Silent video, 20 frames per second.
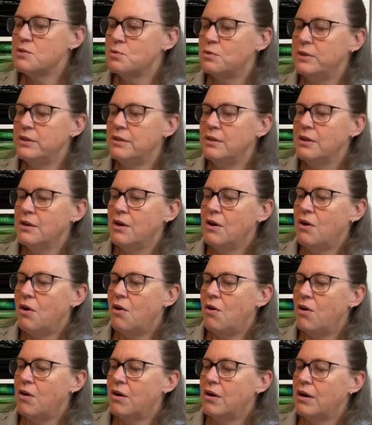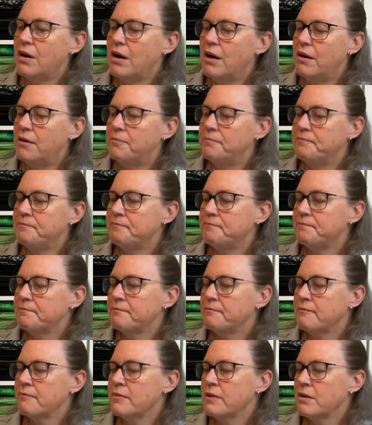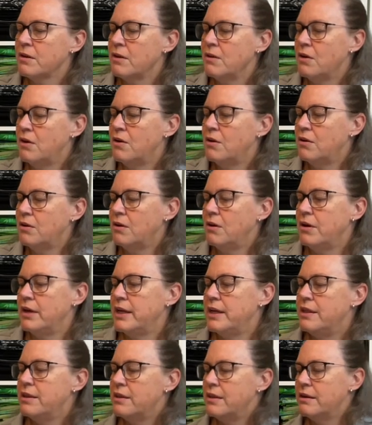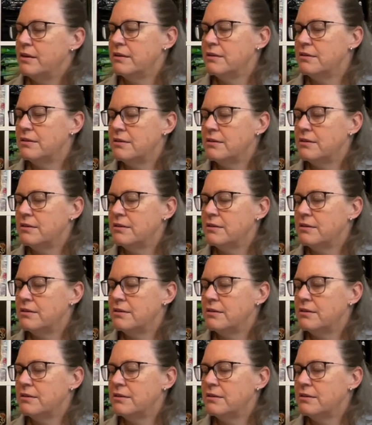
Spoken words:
one are in the